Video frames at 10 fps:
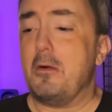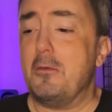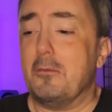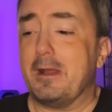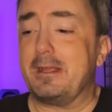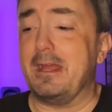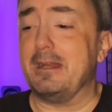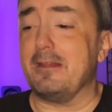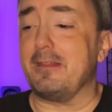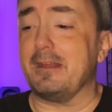Why
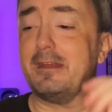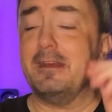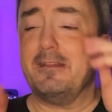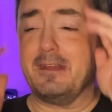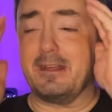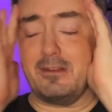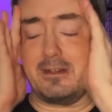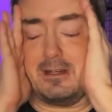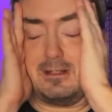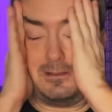can't I think of it?
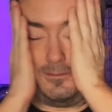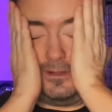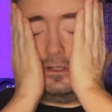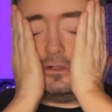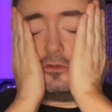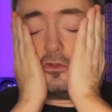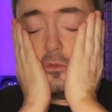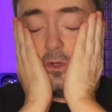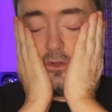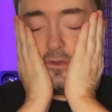So
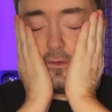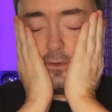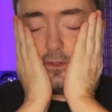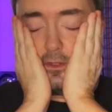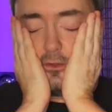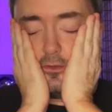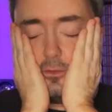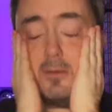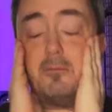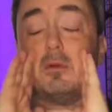much stuff on Adult
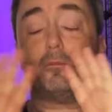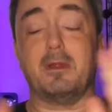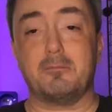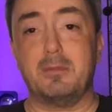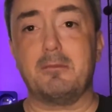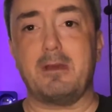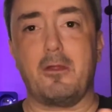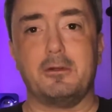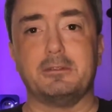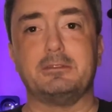Swim, but like Big
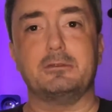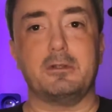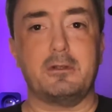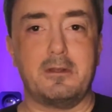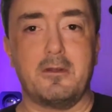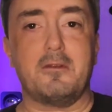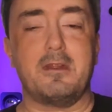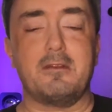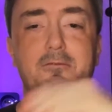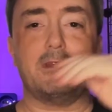Mouth also
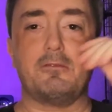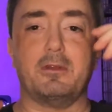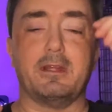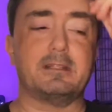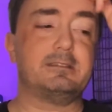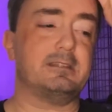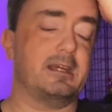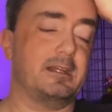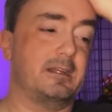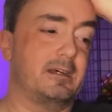on Netflix.
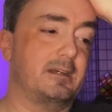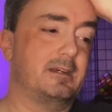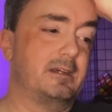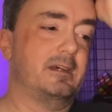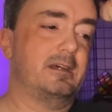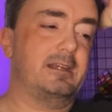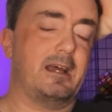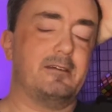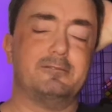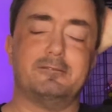And yeah,
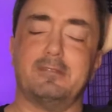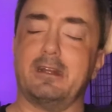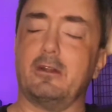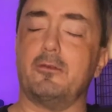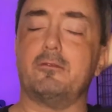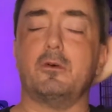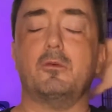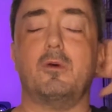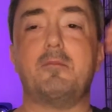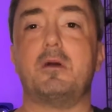I don't know
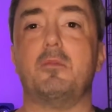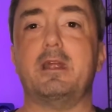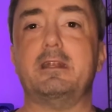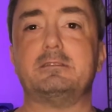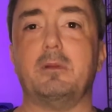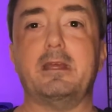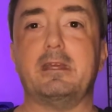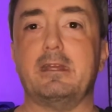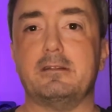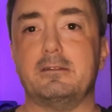why my brain is
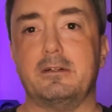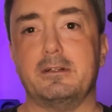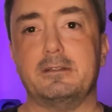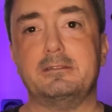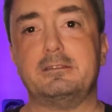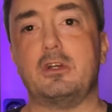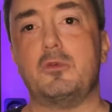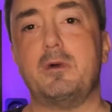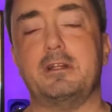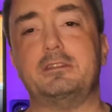blanking on so
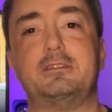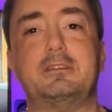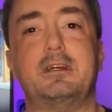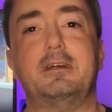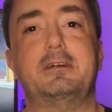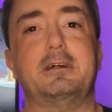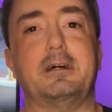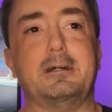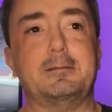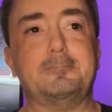much
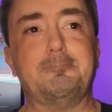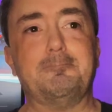about